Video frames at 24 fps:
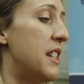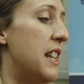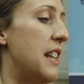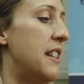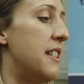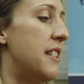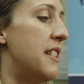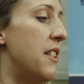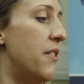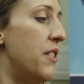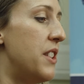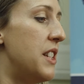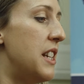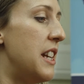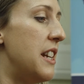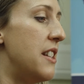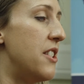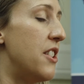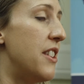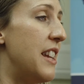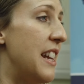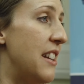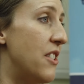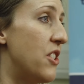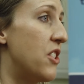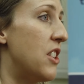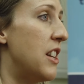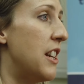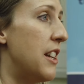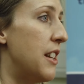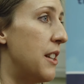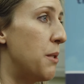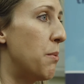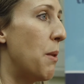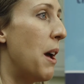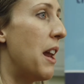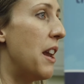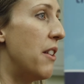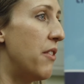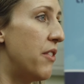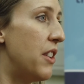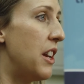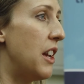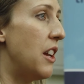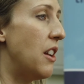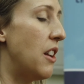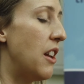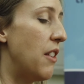sensitivity to the insulin as well
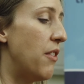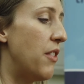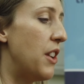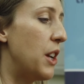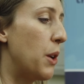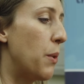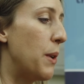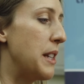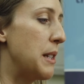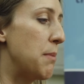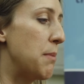if you quit